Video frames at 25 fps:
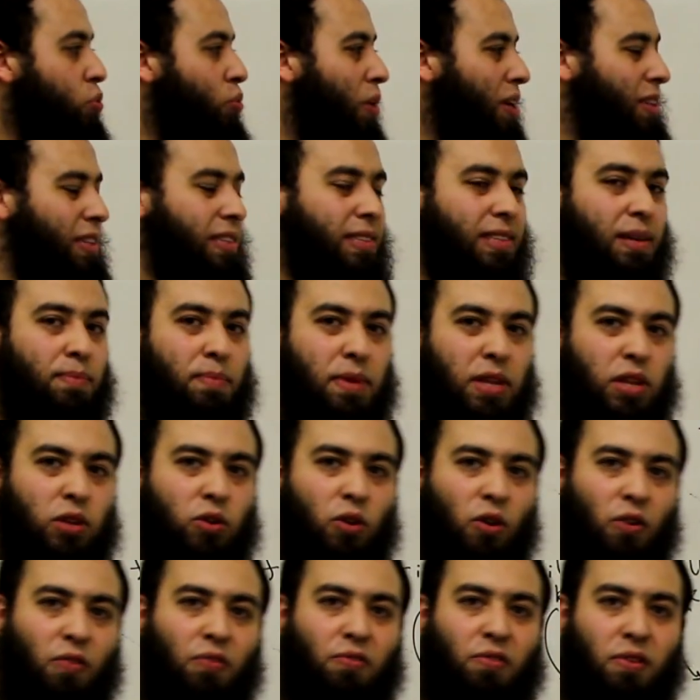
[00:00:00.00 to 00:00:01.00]
what is the
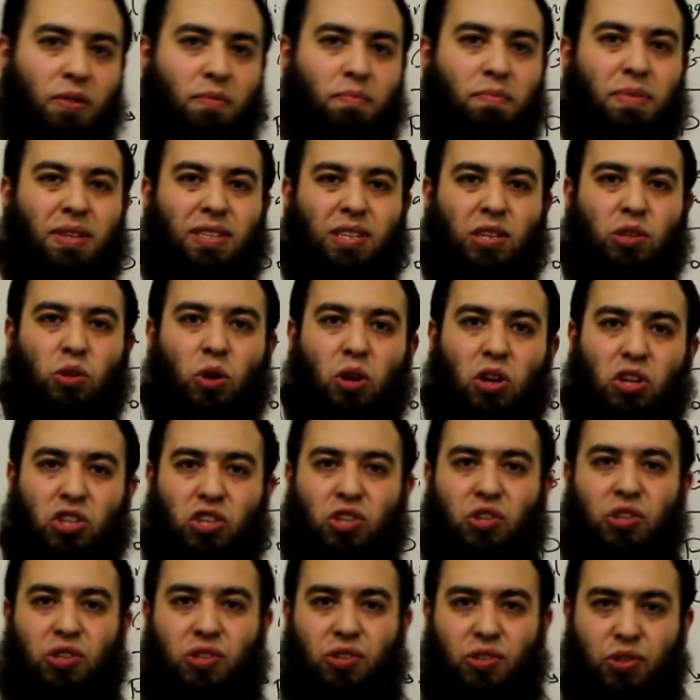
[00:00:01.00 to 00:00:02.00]
meaning of
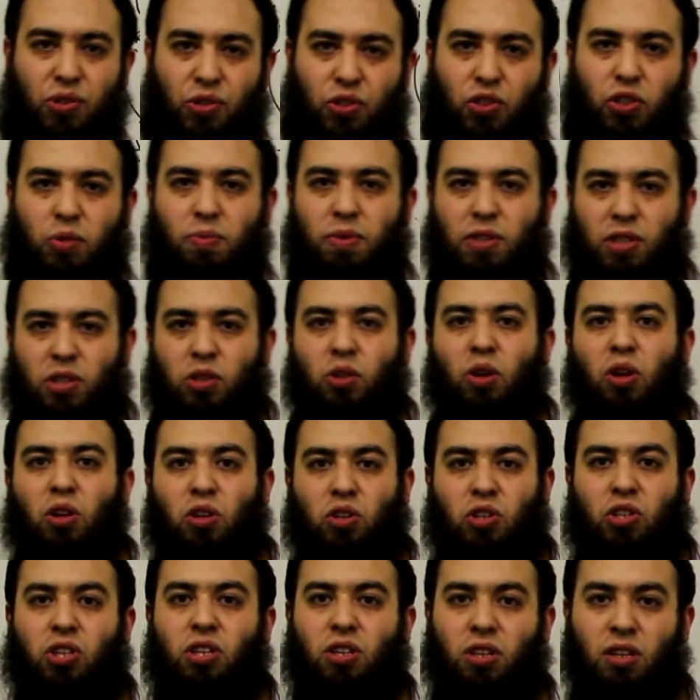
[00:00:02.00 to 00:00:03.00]
methodology? Research
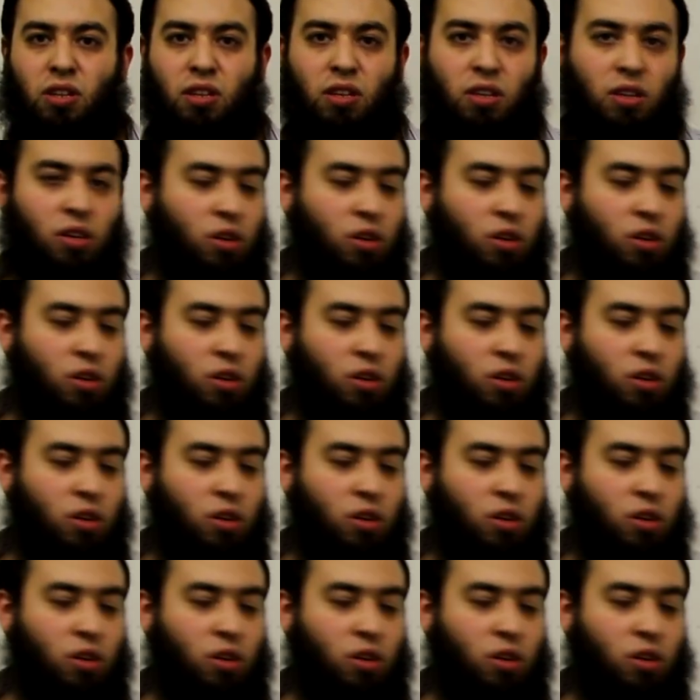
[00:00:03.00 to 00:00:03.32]
methodology.